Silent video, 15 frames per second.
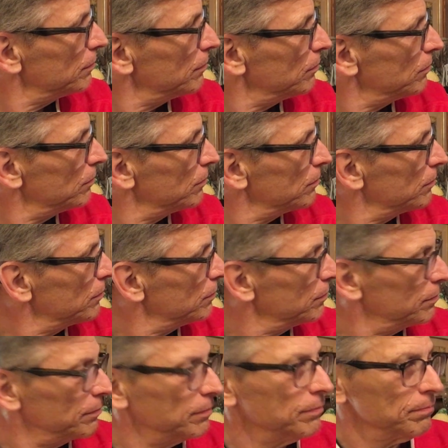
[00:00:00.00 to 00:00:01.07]

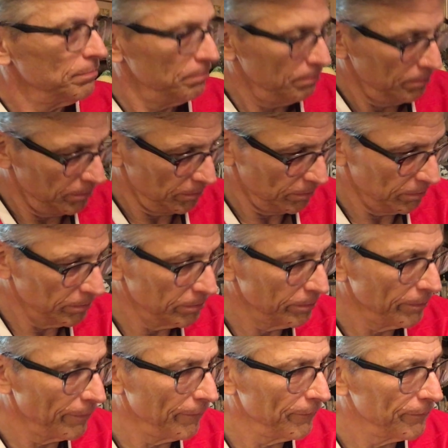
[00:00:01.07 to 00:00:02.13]

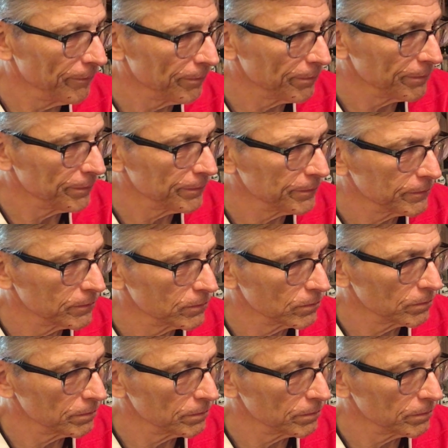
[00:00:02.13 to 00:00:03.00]
[no speech]